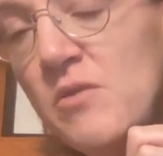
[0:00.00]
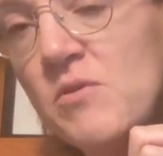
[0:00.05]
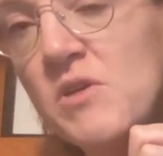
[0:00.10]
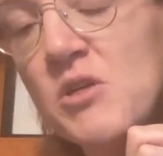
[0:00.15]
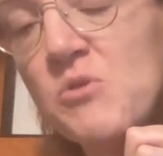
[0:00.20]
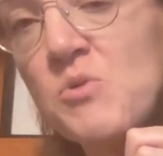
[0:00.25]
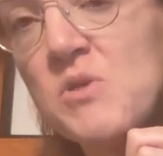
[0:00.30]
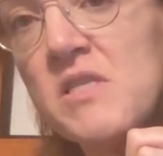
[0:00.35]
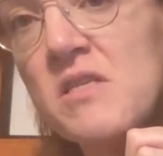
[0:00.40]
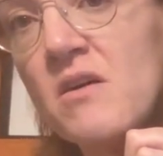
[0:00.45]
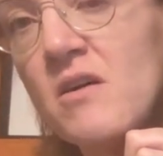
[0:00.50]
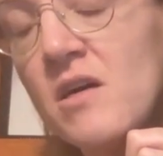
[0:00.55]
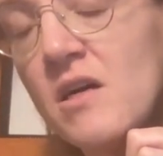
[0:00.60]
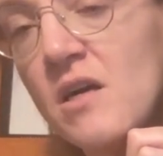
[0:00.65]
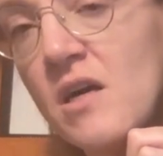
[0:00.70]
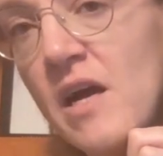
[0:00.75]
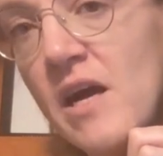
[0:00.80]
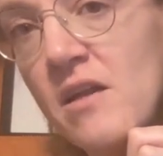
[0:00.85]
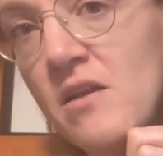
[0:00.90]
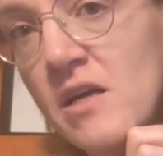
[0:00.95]
which was
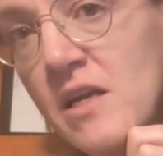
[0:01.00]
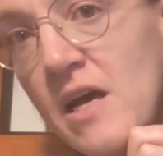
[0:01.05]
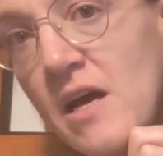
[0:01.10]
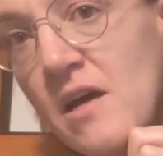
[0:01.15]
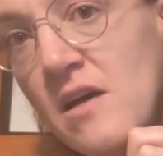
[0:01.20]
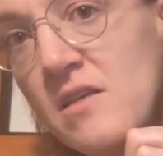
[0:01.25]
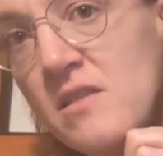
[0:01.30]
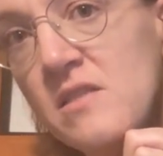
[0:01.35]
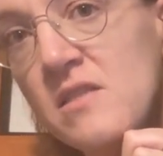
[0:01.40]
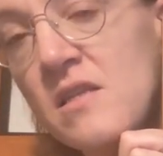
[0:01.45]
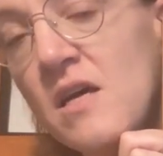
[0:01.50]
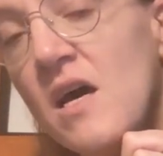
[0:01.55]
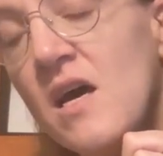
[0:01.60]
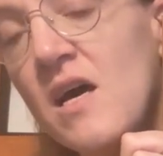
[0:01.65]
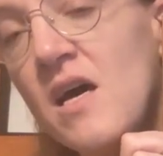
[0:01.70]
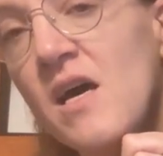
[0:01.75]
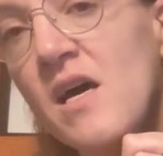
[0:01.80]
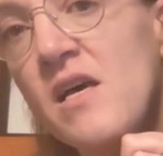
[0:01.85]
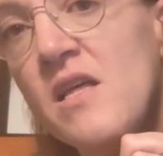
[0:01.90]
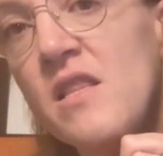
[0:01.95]
our
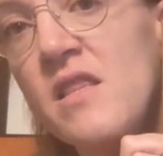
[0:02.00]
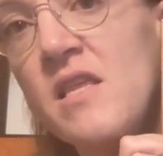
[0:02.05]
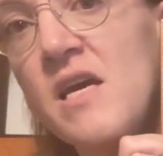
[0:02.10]
LNS.